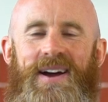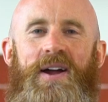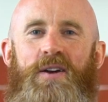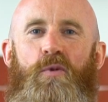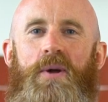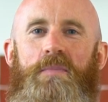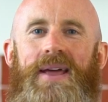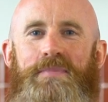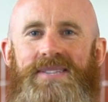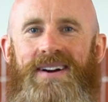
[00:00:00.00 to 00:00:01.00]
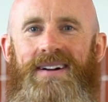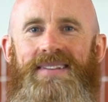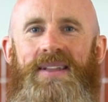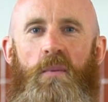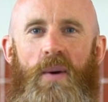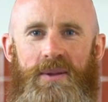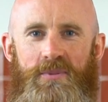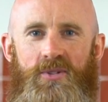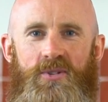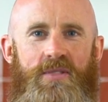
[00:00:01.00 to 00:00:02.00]
Hi everyone, my name is Colin and
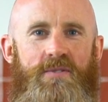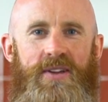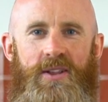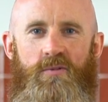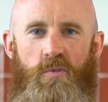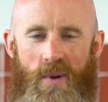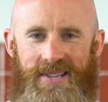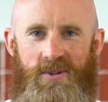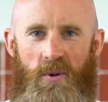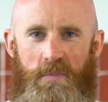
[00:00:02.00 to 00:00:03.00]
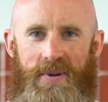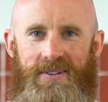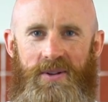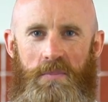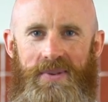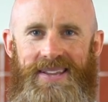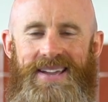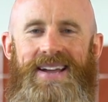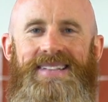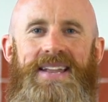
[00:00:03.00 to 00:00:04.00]
welcome to another video from West Cork Beard Company.
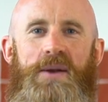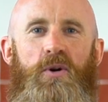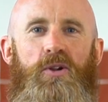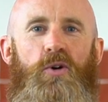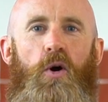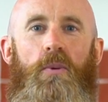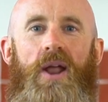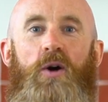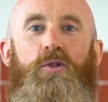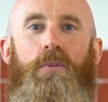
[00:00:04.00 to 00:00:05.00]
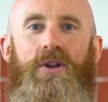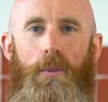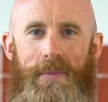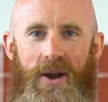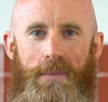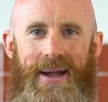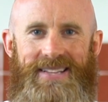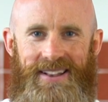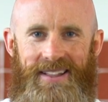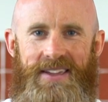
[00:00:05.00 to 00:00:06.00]
Today we're going to talk about how to bring your beard
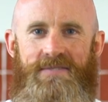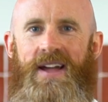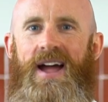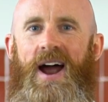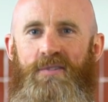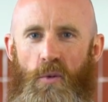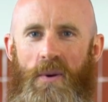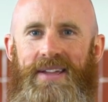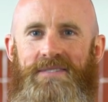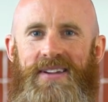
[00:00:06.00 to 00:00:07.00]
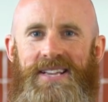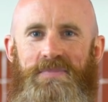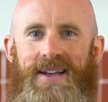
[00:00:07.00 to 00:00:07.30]
back to life after wearing a face